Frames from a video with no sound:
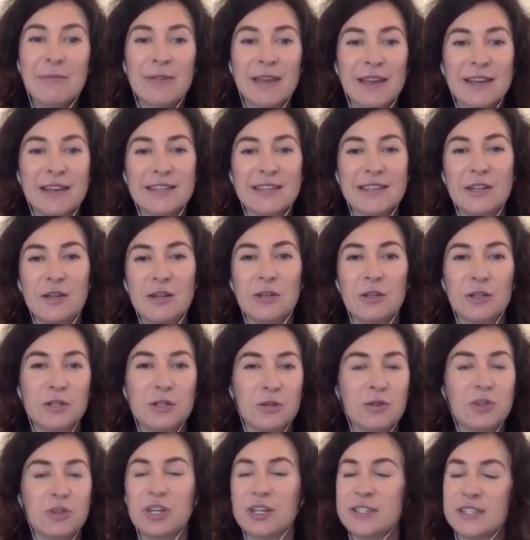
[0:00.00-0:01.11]
things that you could
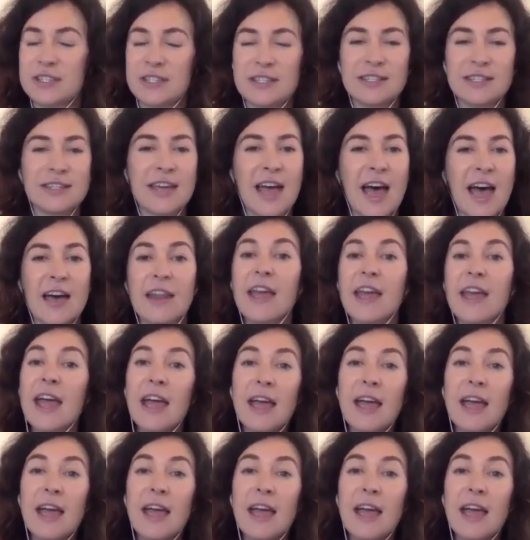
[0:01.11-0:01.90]
do just to start,